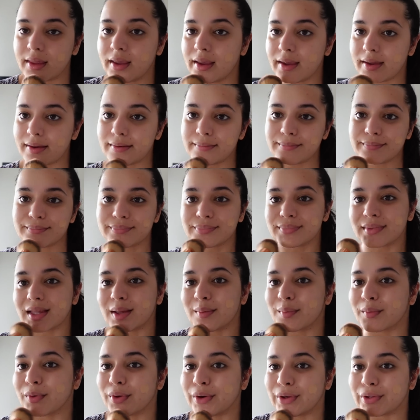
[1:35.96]
then
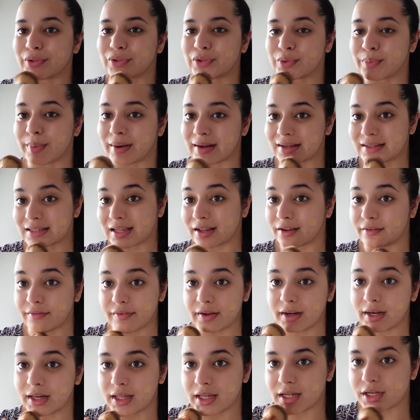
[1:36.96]
I'm going to Bangsa
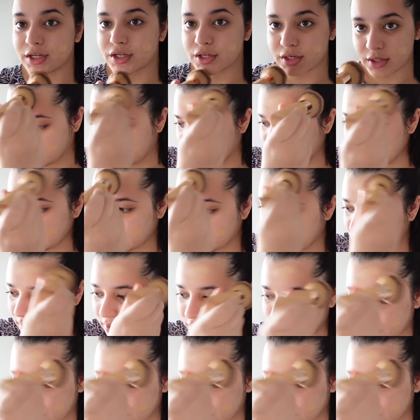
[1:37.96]
Village to get a